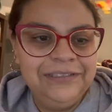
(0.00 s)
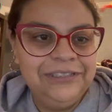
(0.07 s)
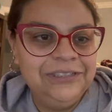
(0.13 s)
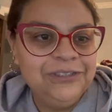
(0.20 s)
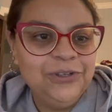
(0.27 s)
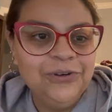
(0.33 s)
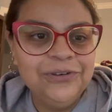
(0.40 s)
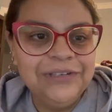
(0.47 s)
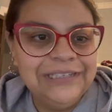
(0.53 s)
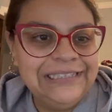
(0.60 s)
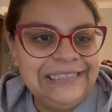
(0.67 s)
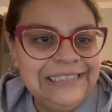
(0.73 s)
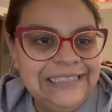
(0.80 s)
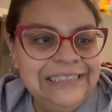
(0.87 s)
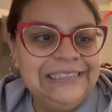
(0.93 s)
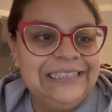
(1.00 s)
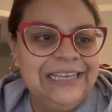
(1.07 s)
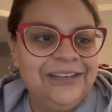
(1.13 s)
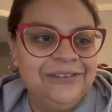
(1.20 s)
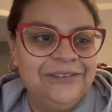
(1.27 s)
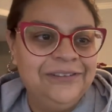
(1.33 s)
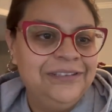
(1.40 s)
Just her
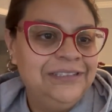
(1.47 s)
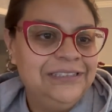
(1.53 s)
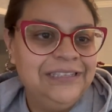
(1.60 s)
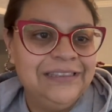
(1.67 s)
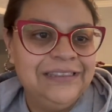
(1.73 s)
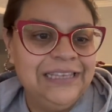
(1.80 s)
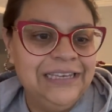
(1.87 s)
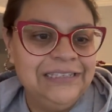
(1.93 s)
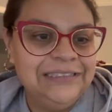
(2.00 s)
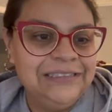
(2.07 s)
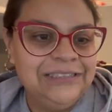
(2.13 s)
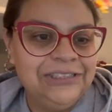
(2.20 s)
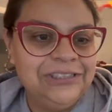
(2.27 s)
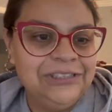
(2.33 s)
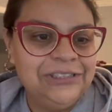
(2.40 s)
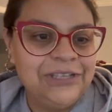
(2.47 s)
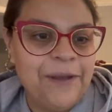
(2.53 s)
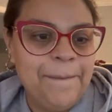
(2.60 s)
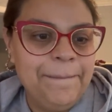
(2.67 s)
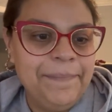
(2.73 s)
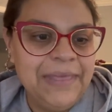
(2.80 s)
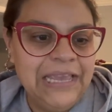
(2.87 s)
detail to things is just
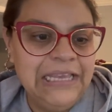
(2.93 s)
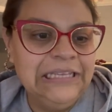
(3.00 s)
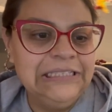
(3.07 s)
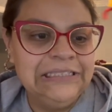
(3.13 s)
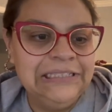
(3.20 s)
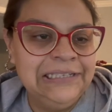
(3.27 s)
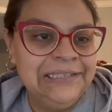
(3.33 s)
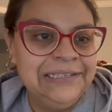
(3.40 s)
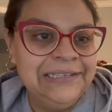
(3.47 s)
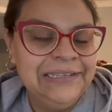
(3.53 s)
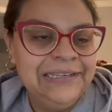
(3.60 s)
amazing.